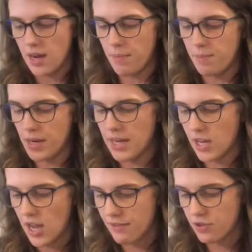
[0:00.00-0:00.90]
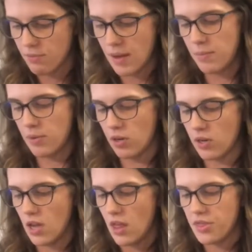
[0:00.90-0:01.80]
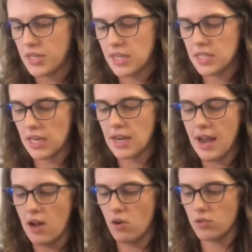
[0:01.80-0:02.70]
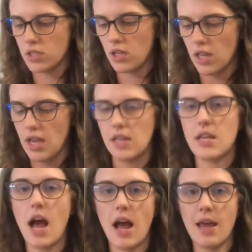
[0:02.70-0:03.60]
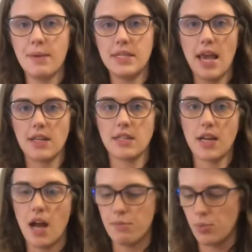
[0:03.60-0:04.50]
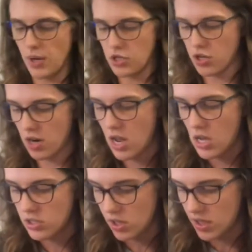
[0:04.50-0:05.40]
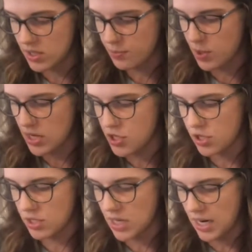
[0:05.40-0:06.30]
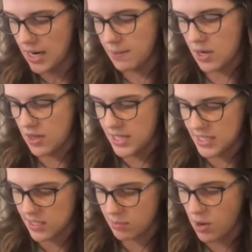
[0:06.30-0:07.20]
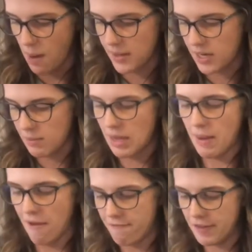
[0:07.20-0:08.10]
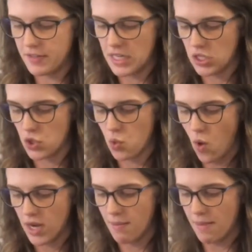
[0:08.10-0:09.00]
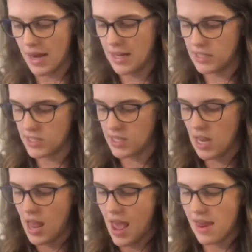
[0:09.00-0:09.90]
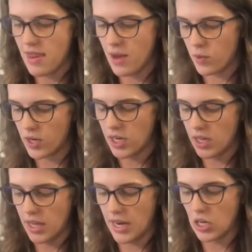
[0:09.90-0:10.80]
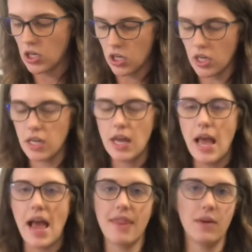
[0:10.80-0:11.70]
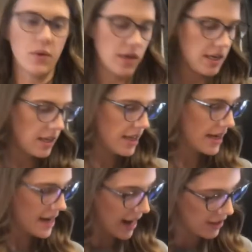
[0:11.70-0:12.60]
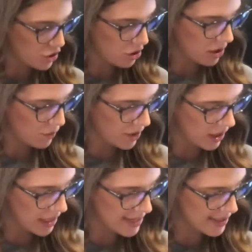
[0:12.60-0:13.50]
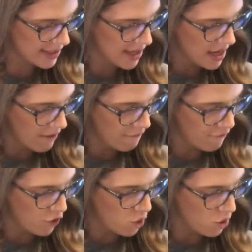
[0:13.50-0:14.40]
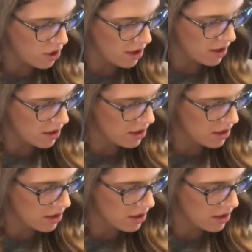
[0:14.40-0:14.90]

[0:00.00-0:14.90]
but you have to remember that doesn't count the time it takes to come to pressure. So the pressure time on this is probably going to be about 15 to 20 minutes, and then we're going to let it cook, and then we're going to let it naturally release for